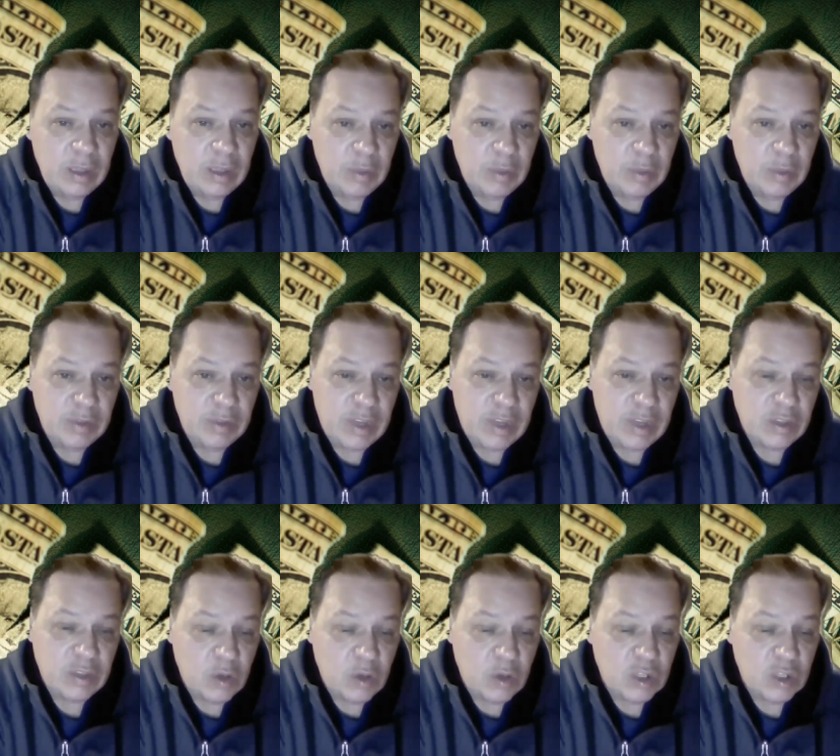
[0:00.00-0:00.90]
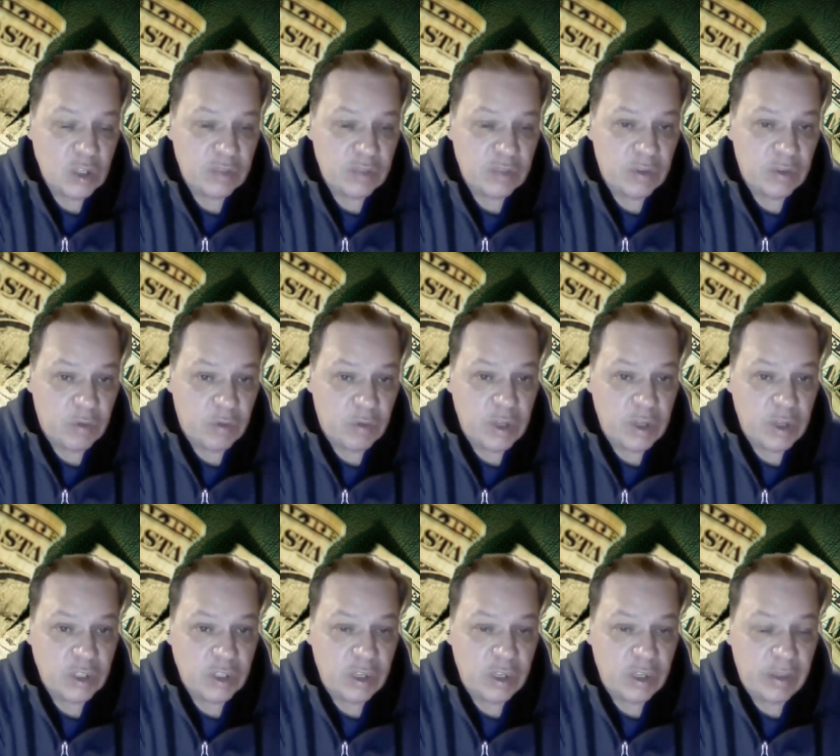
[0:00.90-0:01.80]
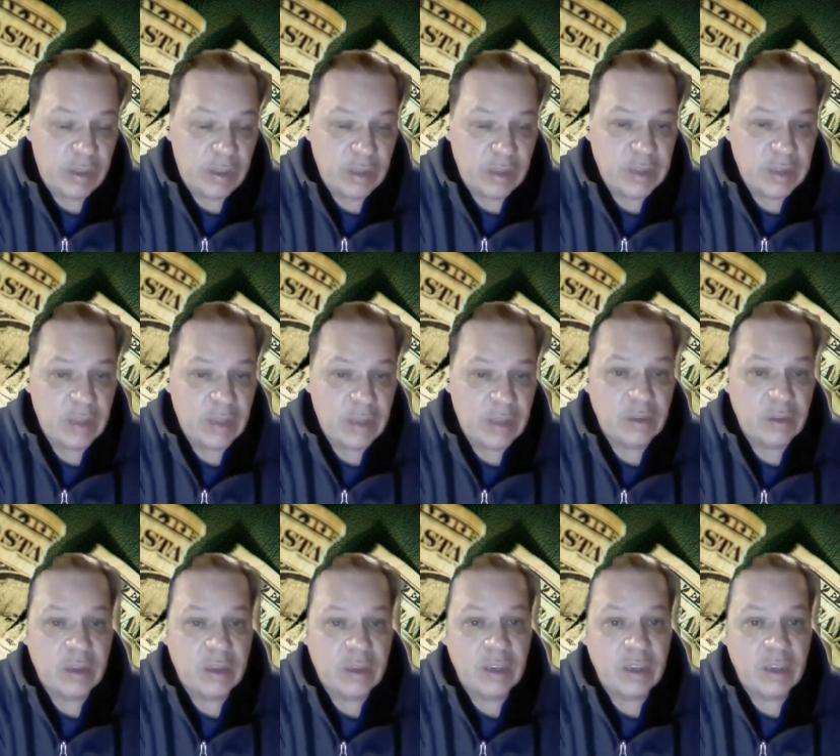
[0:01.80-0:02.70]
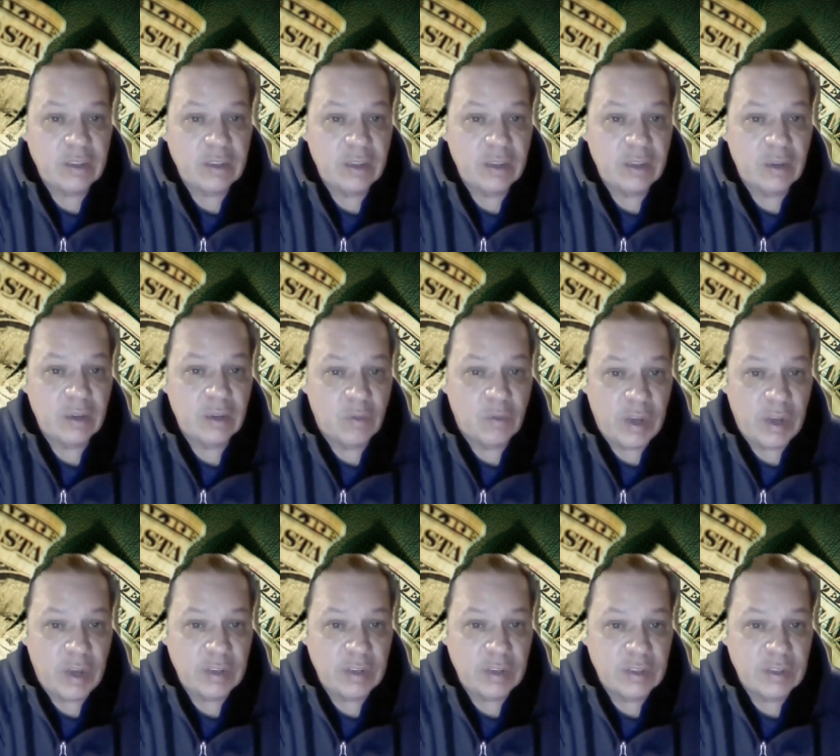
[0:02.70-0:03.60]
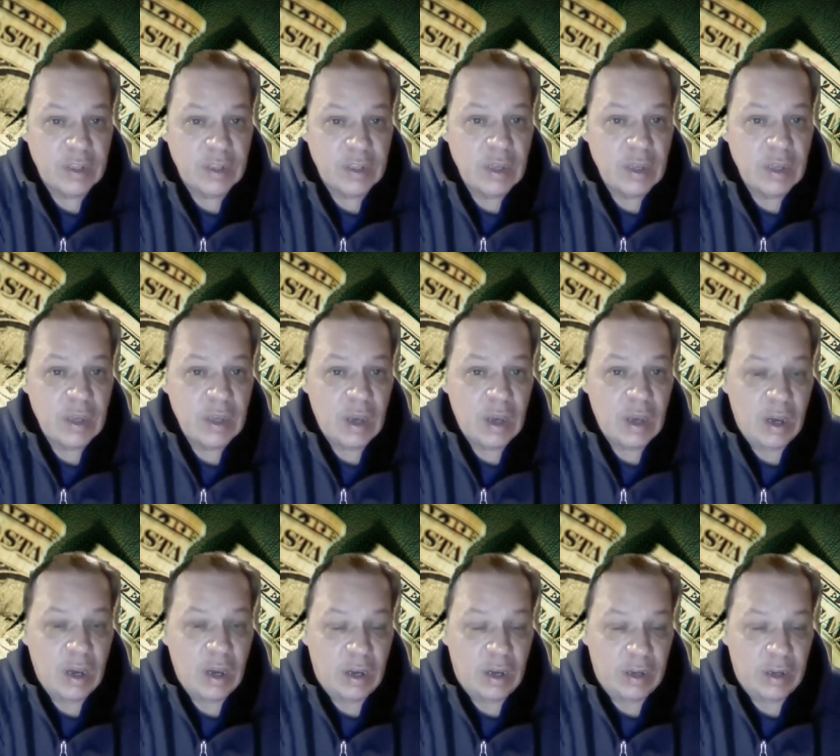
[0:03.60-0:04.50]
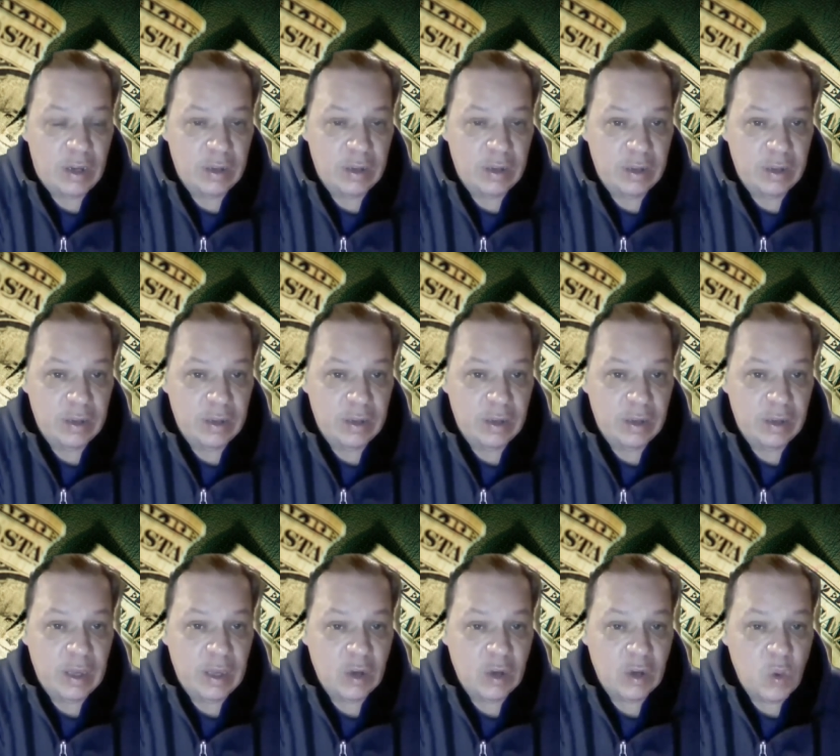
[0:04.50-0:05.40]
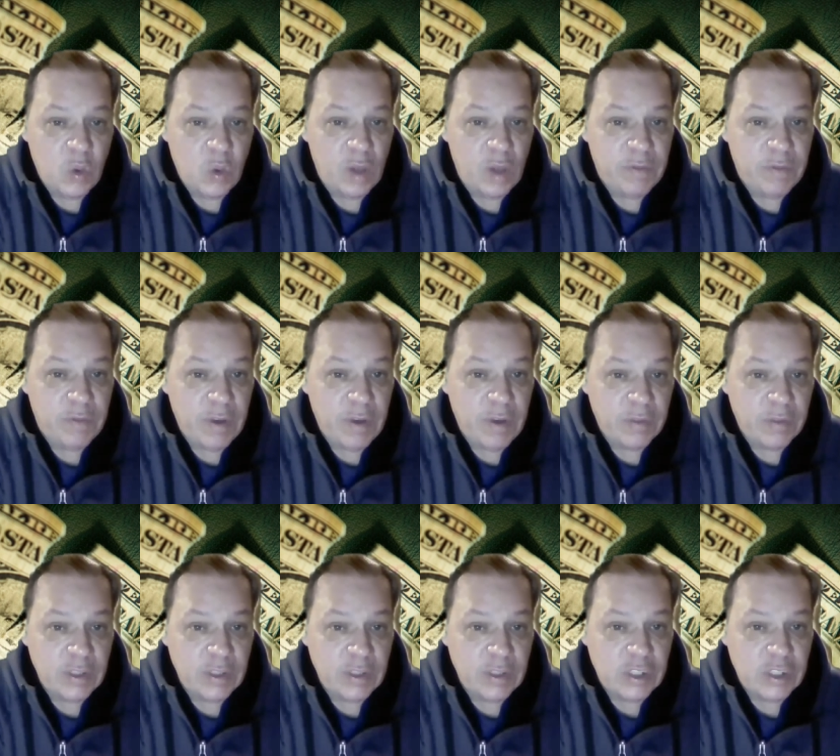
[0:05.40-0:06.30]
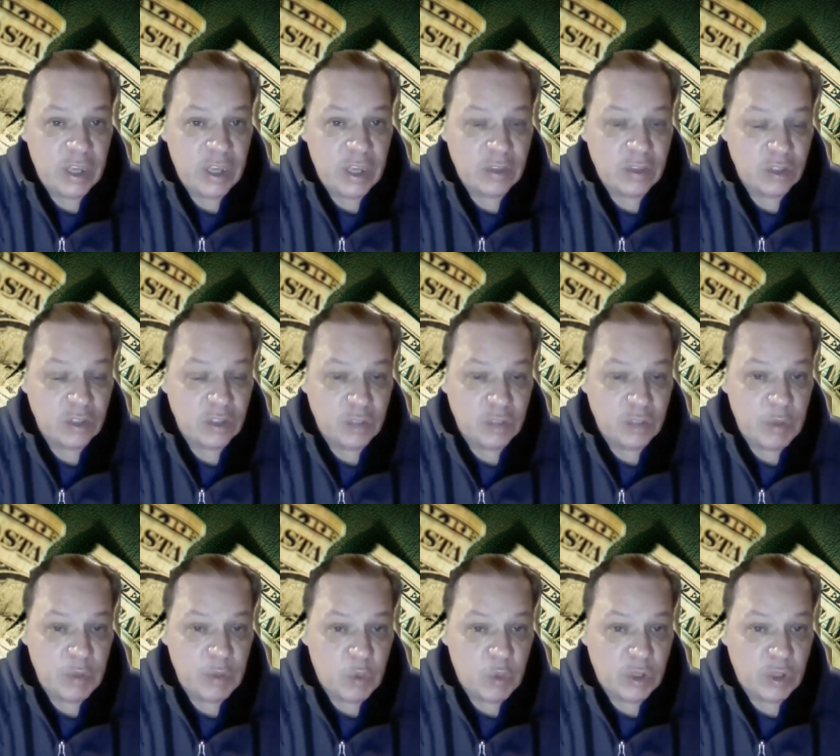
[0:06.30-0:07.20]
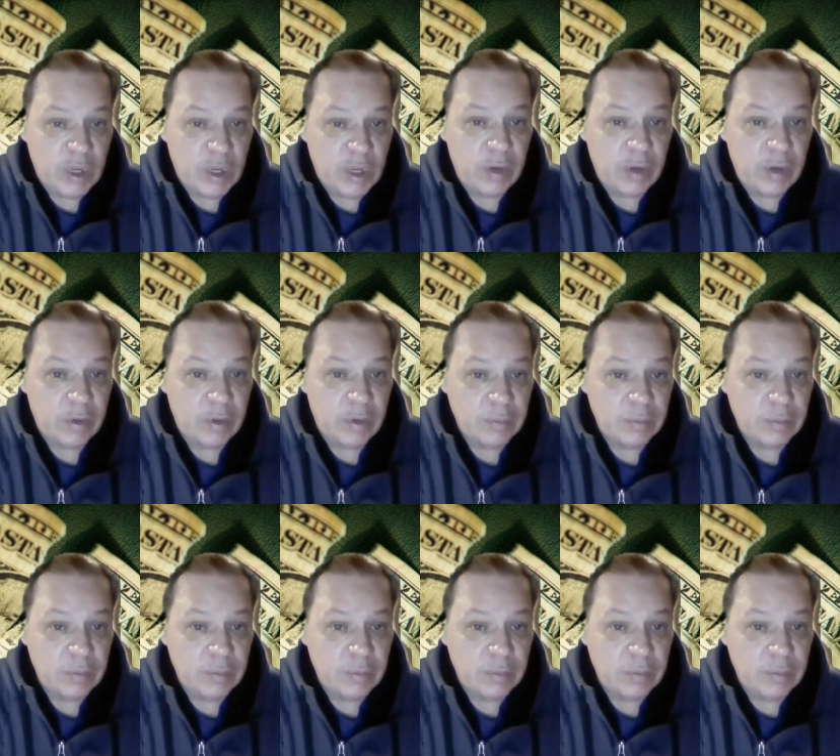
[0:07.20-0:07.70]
believes that is socialism for the rich, and he thinks that the tight the reins on the how to qualify for these checks should be more tighter.